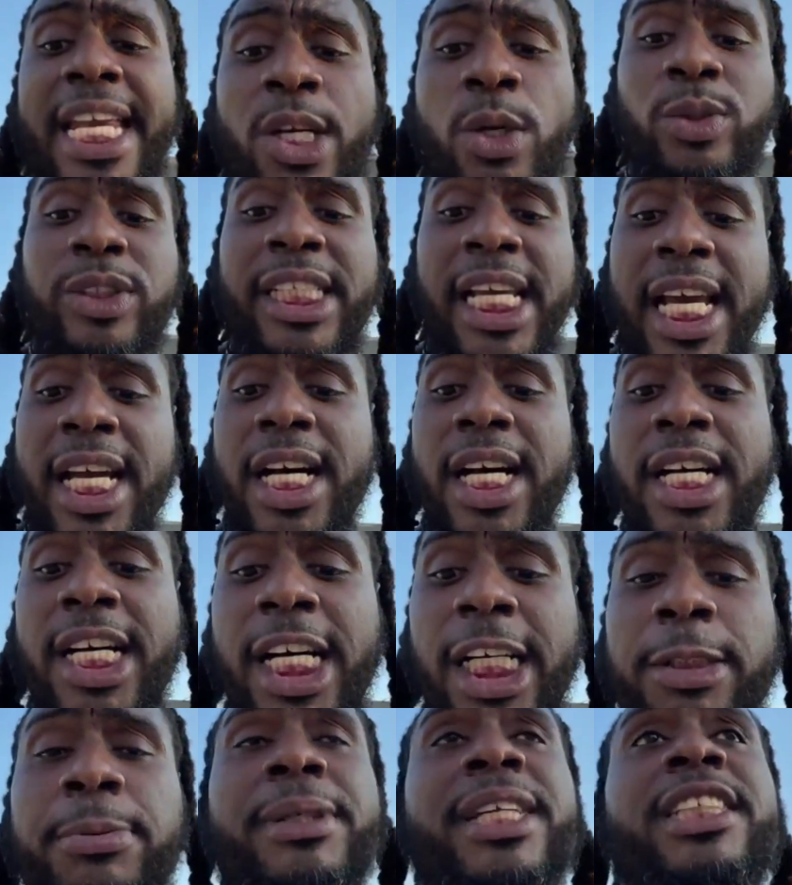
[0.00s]
the lady who said
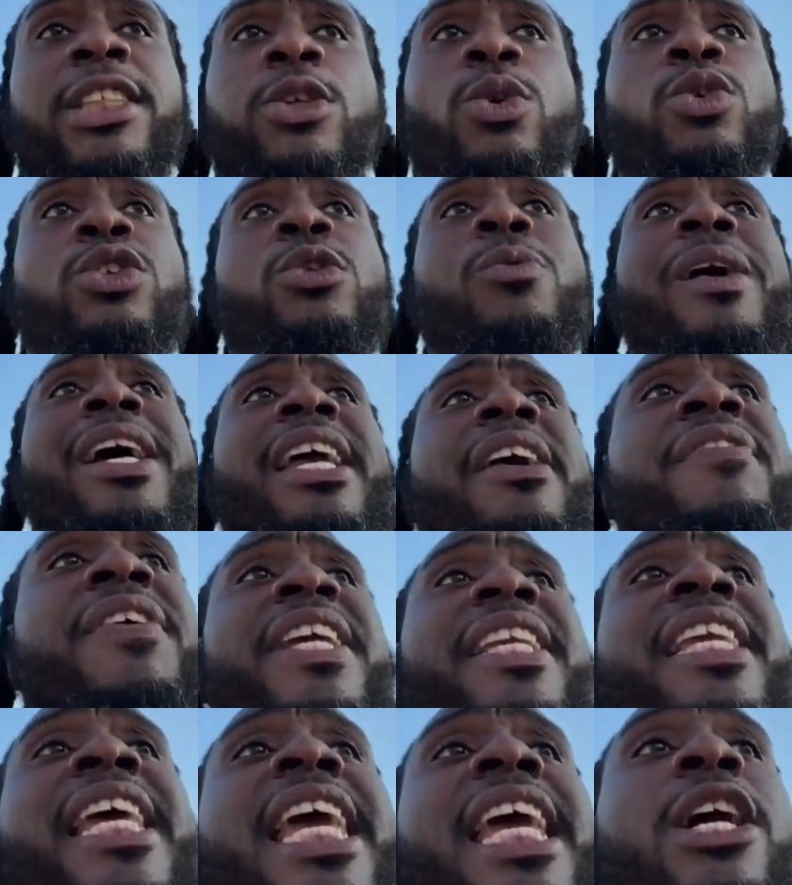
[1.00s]
her husband is losing weight, if he